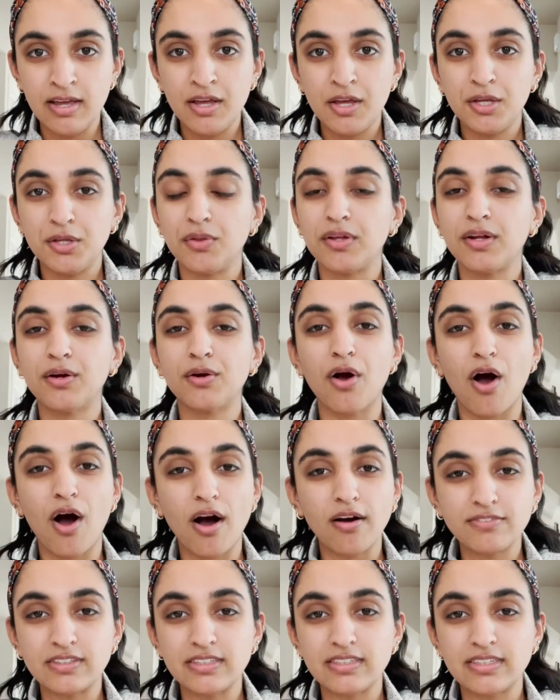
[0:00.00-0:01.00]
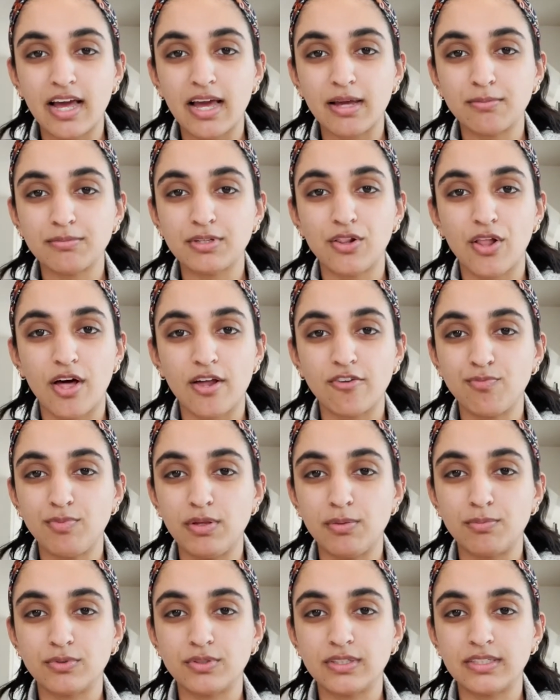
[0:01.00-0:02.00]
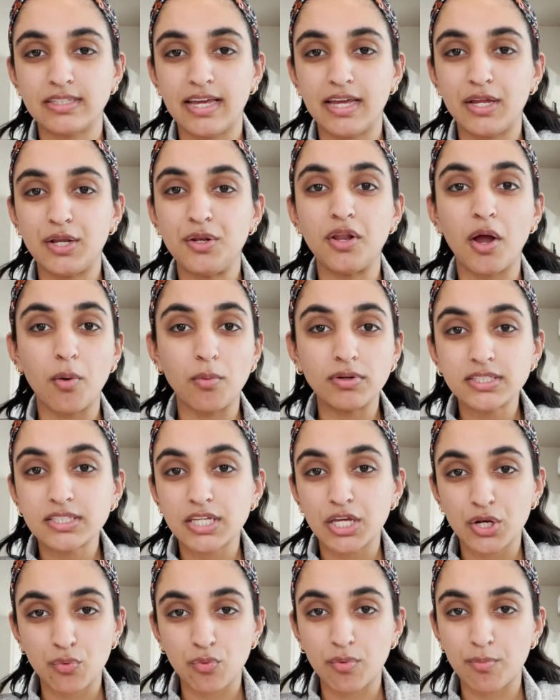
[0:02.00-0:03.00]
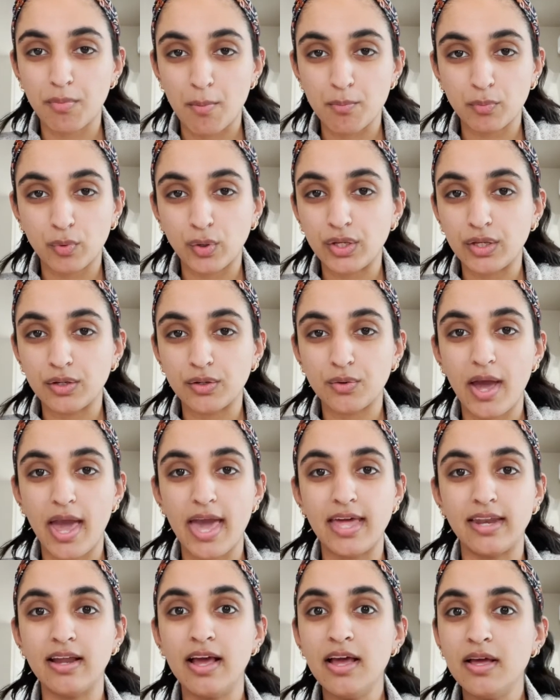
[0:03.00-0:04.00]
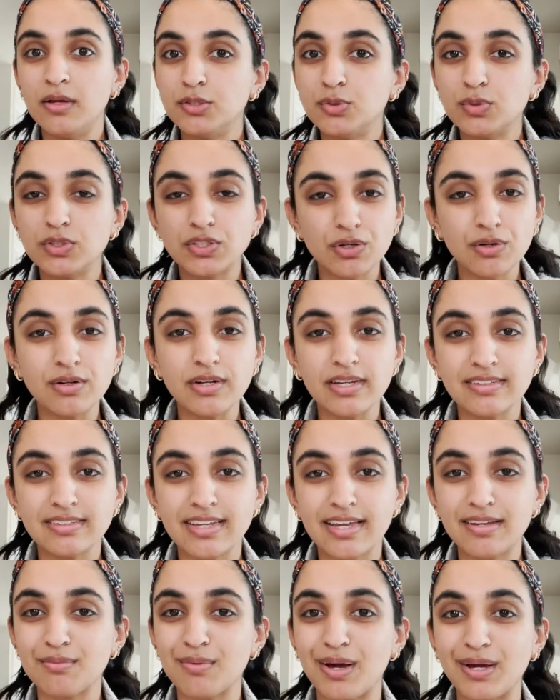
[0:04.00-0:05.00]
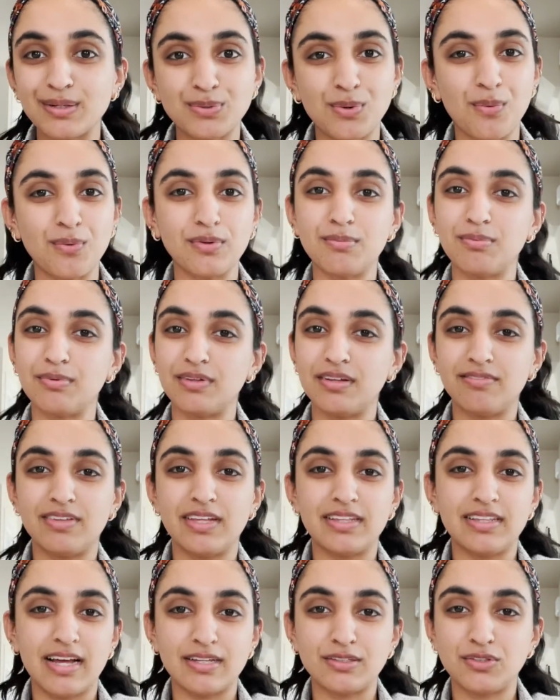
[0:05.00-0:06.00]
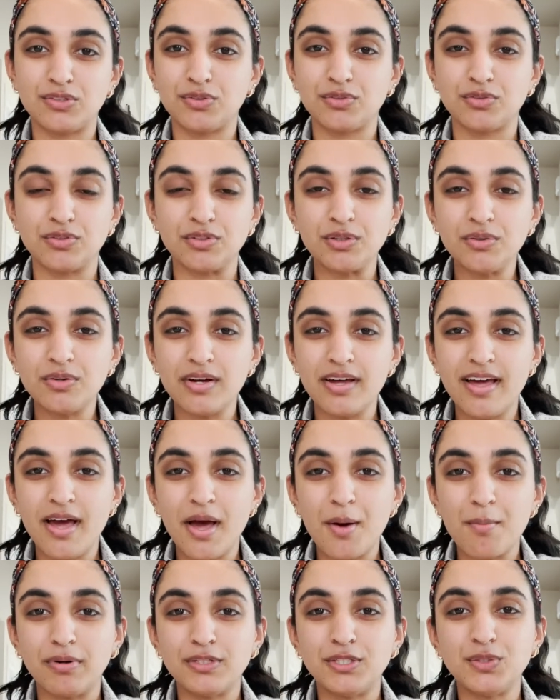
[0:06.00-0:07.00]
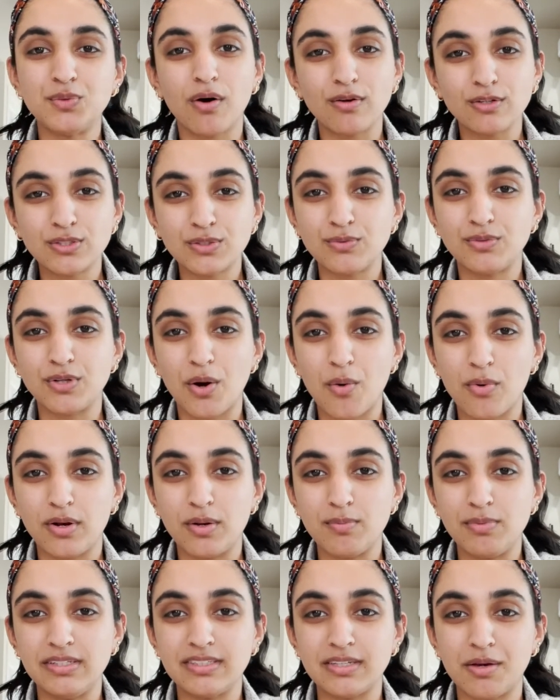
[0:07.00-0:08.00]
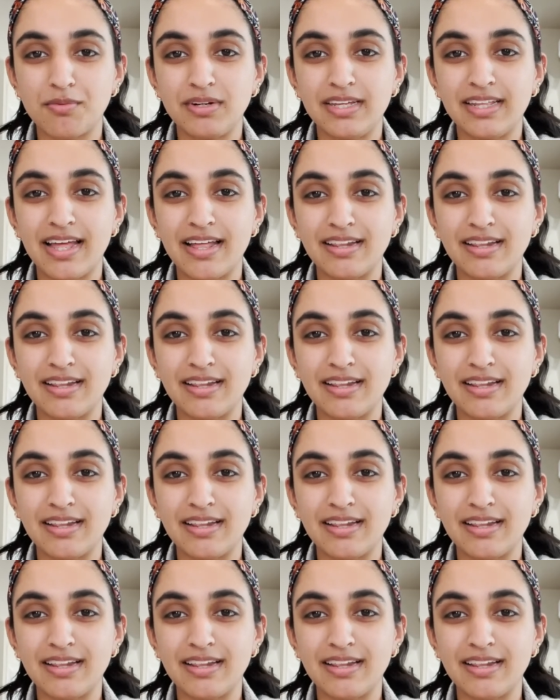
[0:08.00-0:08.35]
You'll hear oftentimes a lot of people say, no one's gonna remember you. And to a certain extent, I totally believe that that's true, but you also don't wanna be somebody that